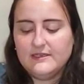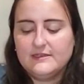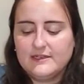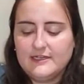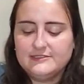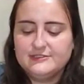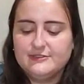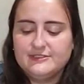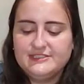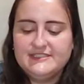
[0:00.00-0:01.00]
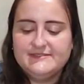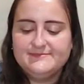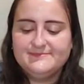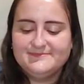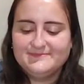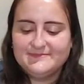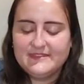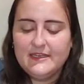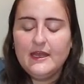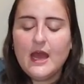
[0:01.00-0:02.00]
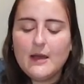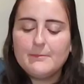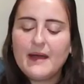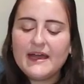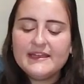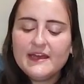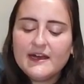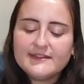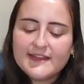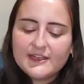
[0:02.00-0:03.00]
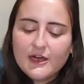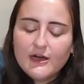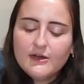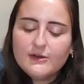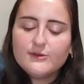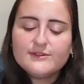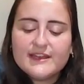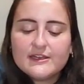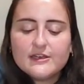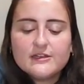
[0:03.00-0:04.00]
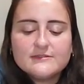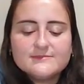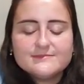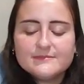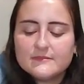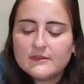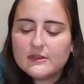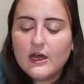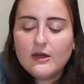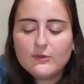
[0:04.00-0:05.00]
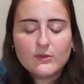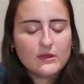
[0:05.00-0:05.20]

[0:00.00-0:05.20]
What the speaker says: gosh darn it, she's Maya, let go, let go.